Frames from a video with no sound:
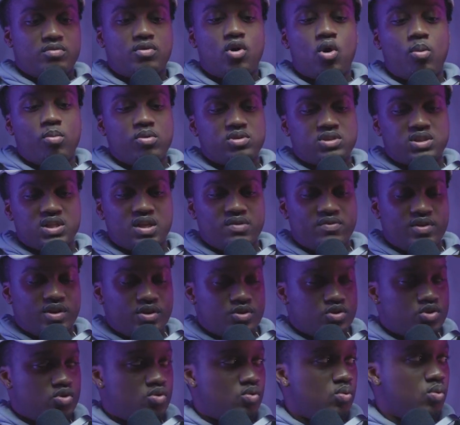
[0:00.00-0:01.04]
almost living
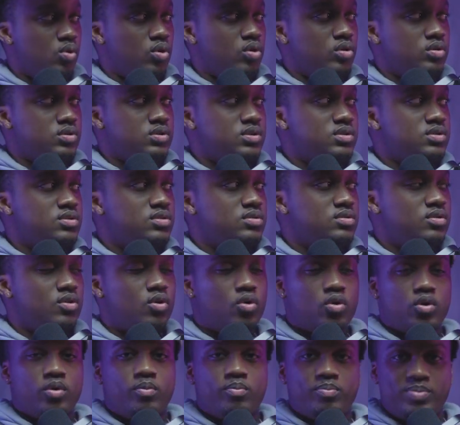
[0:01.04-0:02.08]
in two worlds
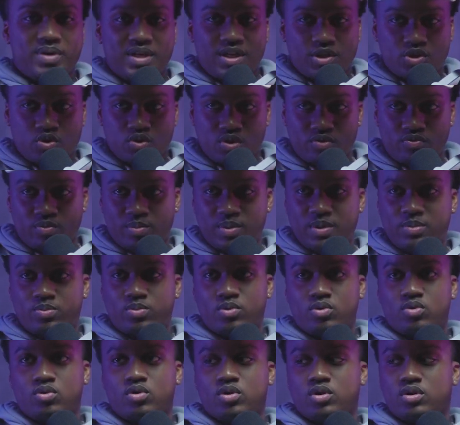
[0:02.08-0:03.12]
or being two different
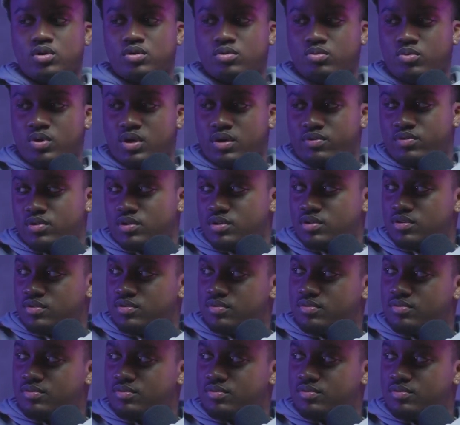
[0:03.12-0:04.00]
people or whatever?